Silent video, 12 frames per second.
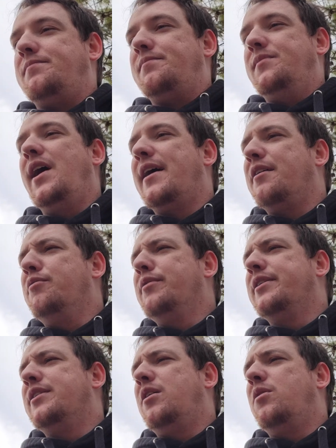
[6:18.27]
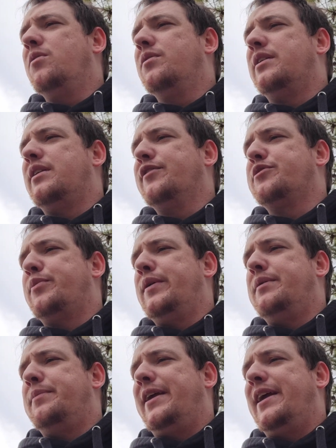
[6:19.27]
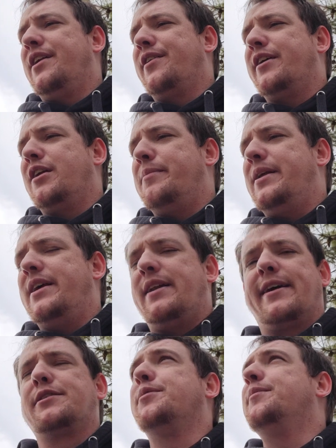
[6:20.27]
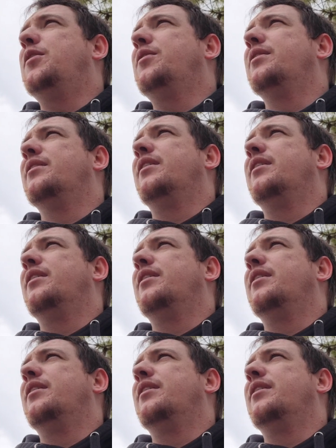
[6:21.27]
Yeah, I don't really know the difference between beginner, intermediate, and expert mode.